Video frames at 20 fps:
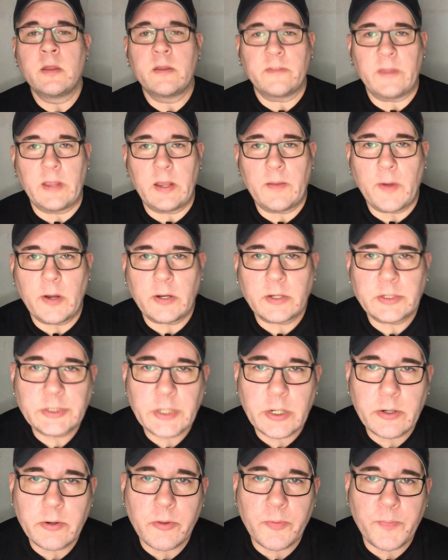the thing about the
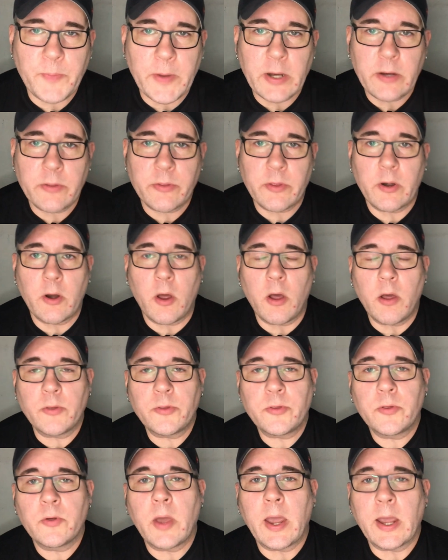shutter speed is it
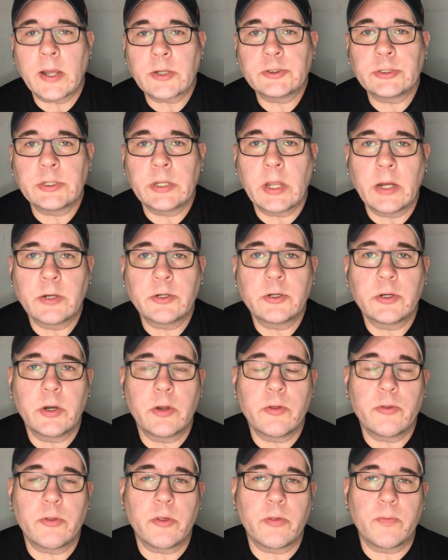also actually
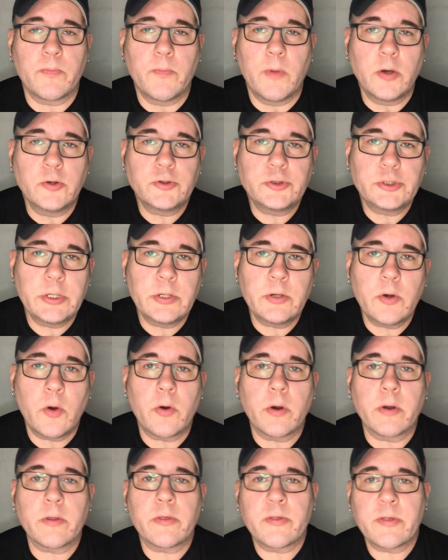introduces motion,
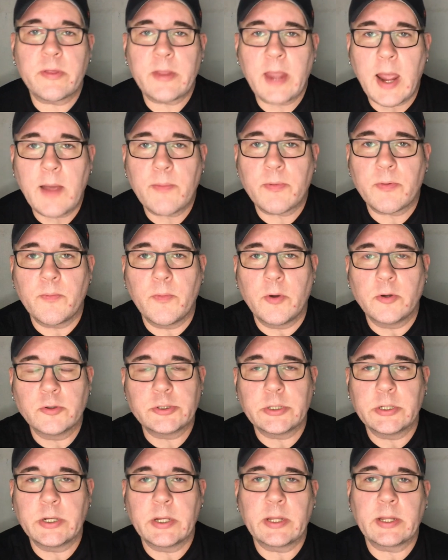or it stops
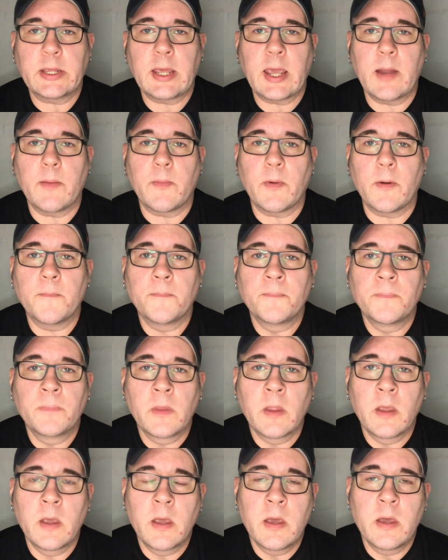motion in the camera.
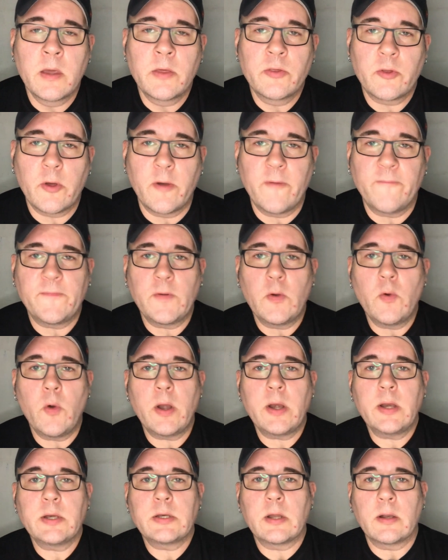So if you
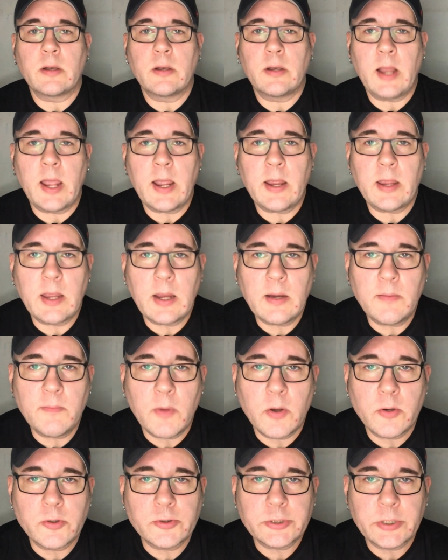want it to let in
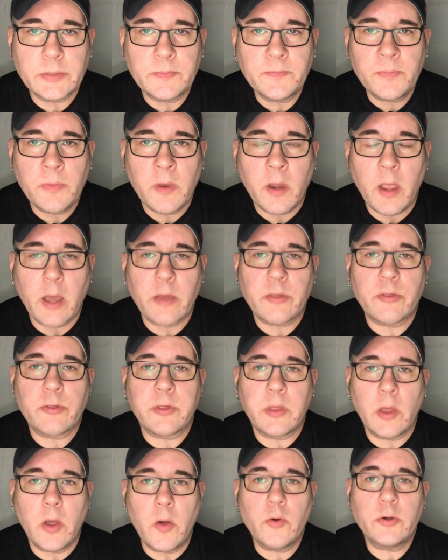motion, a
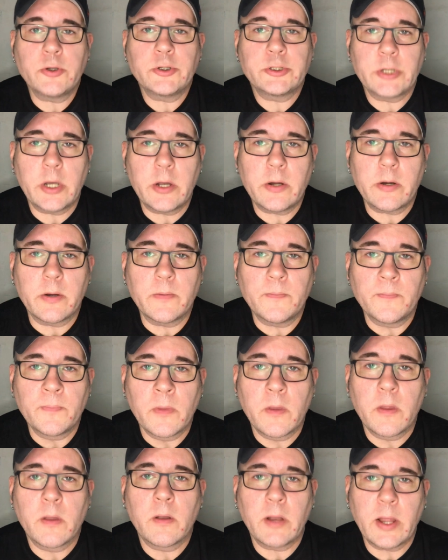slower shutter
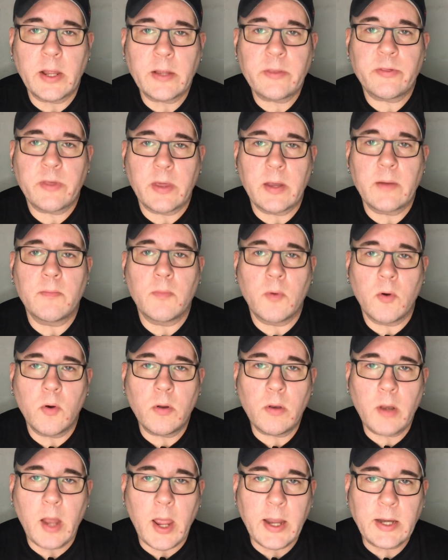lets in
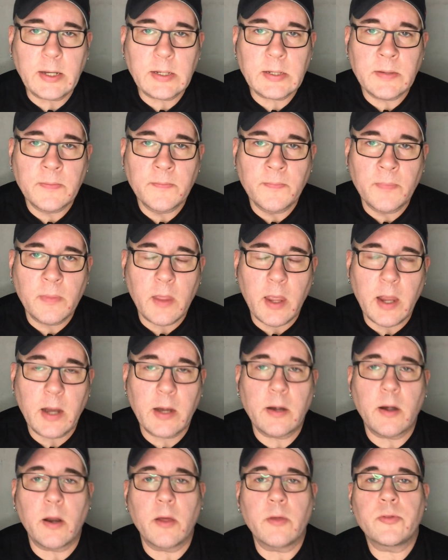more light, and
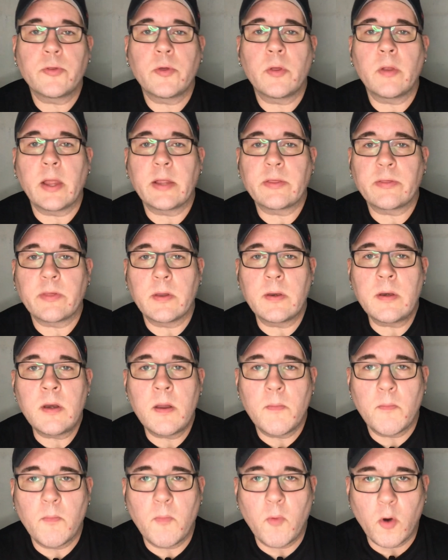it also lets in
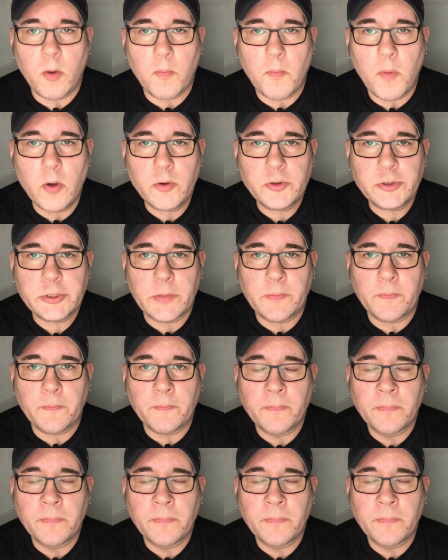more motion.